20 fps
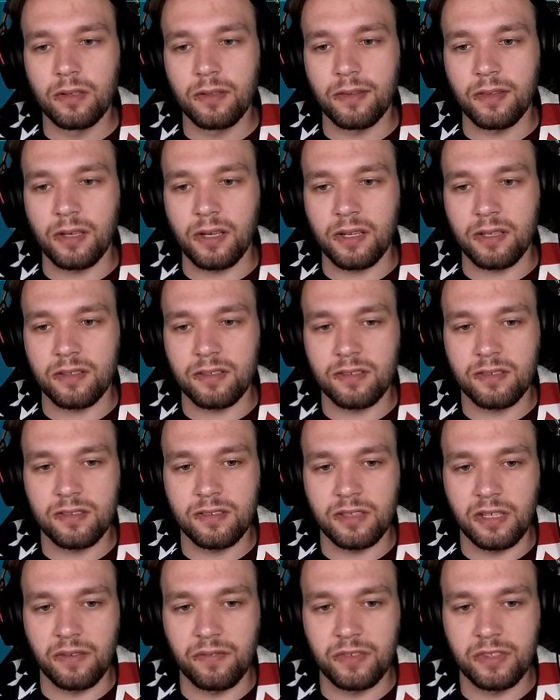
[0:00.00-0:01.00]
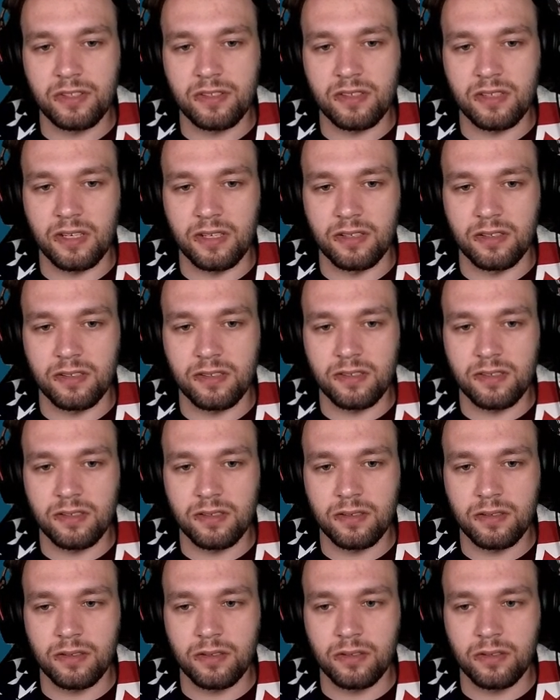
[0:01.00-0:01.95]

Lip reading: That's 7 cents.